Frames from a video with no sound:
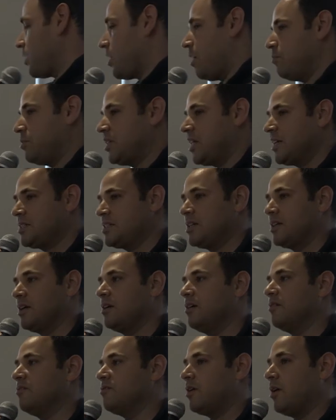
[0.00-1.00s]

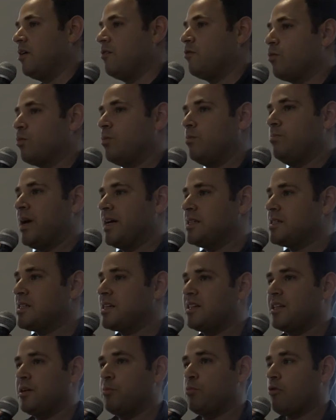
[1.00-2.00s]
complexity of, of
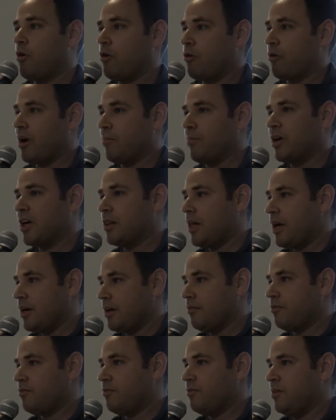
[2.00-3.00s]
basically programming
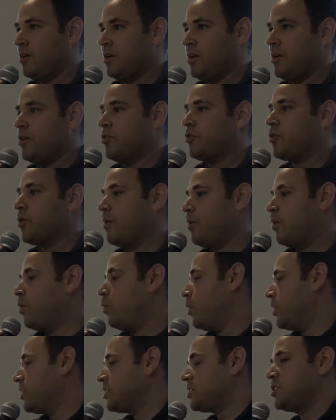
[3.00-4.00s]
life. So
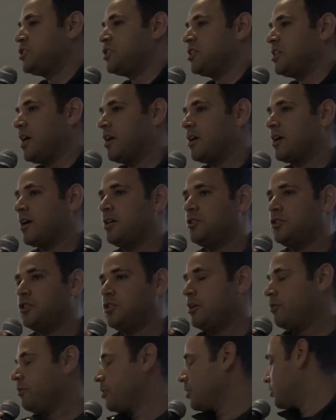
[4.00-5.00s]
what does genetic
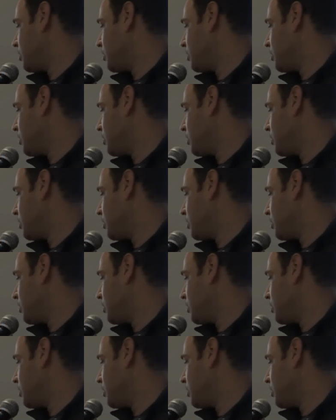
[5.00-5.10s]
engineering